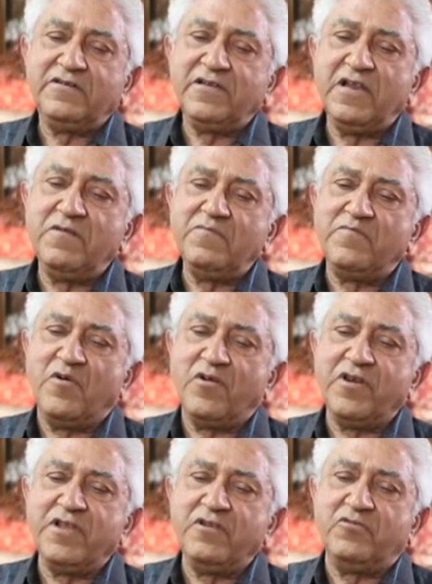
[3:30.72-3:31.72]
till
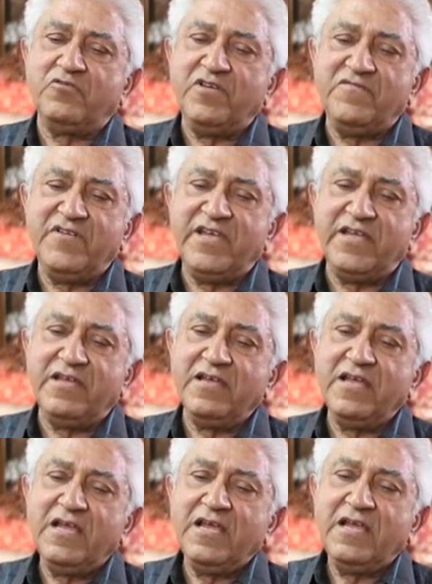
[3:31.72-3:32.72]
morning to evening.
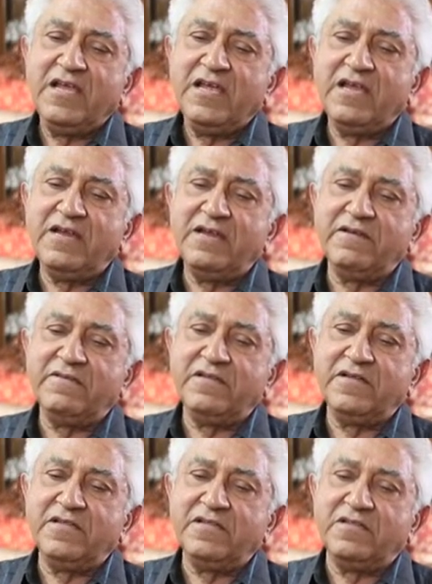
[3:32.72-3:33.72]
And
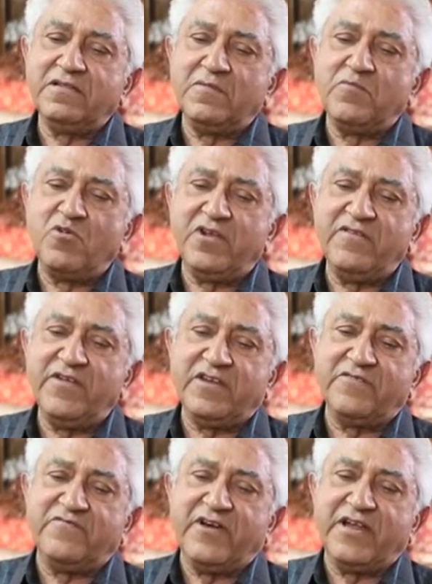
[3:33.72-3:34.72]
the
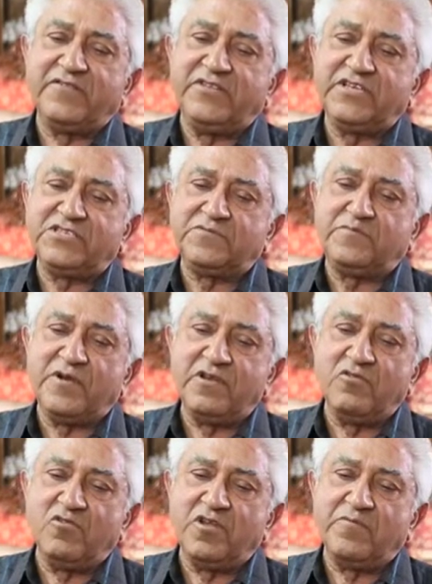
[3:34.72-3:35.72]
motivator for this
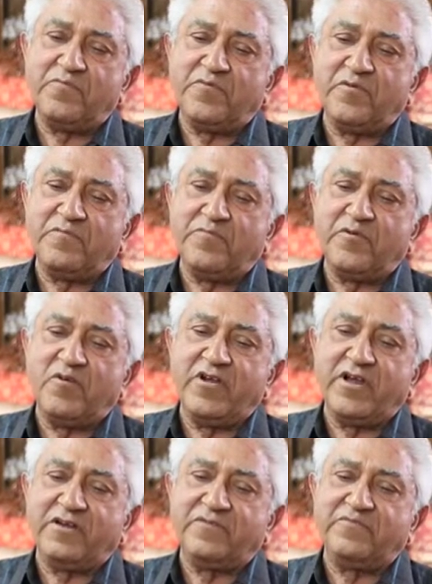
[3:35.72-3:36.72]
particular pro
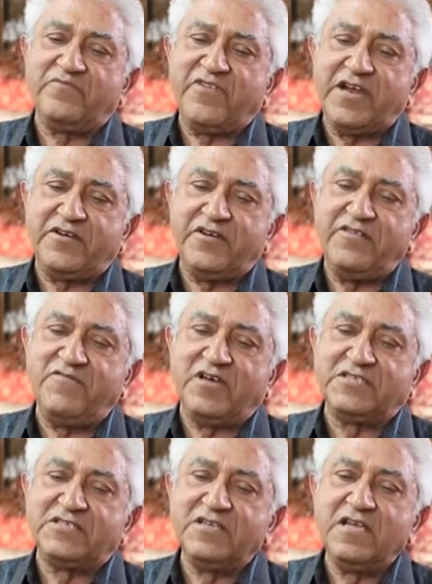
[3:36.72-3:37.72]
product factory
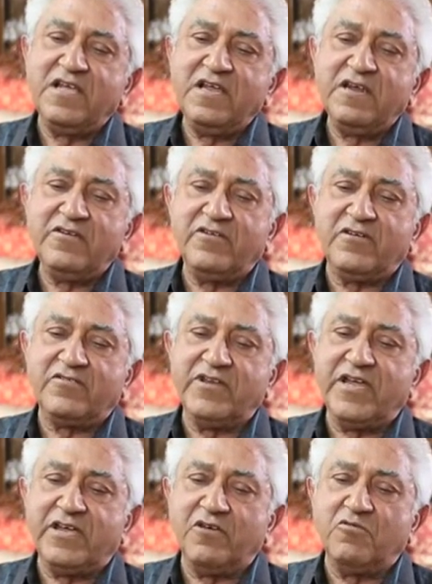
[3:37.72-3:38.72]
was Dr.
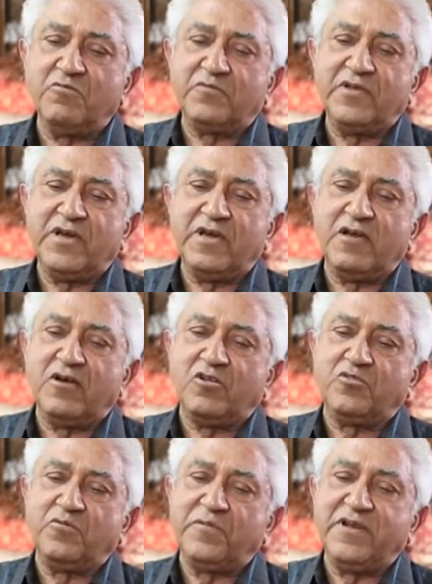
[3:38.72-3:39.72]
A.K. Gupta,
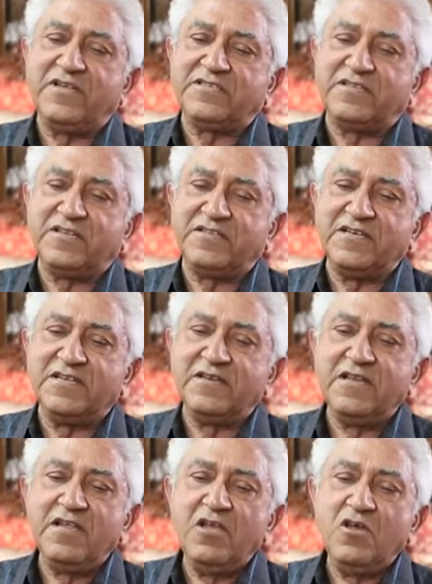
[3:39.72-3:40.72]
orthopedic surgeon,
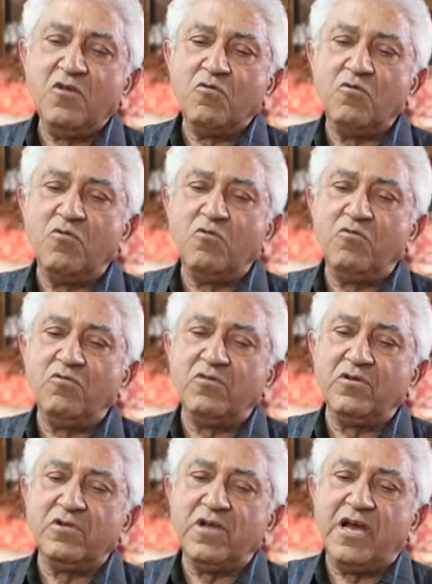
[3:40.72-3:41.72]
who
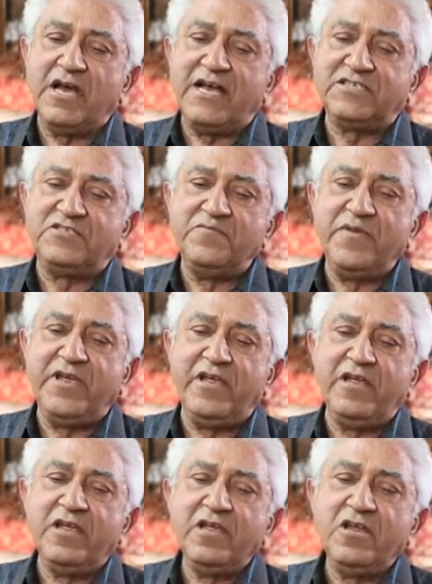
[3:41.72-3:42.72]
asked
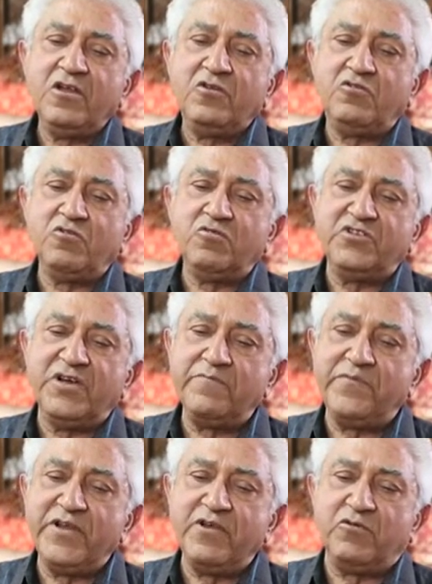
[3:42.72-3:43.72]
me to
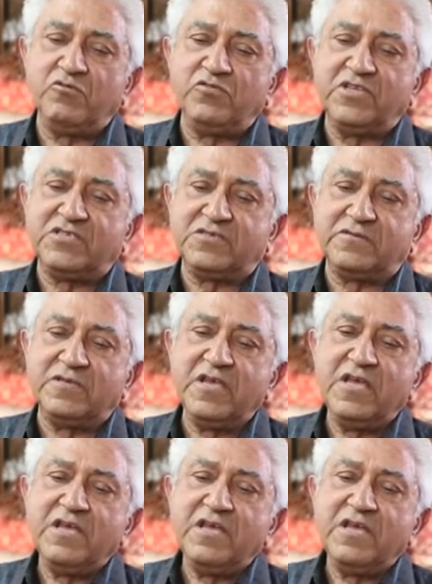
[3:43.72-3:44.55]
jump into this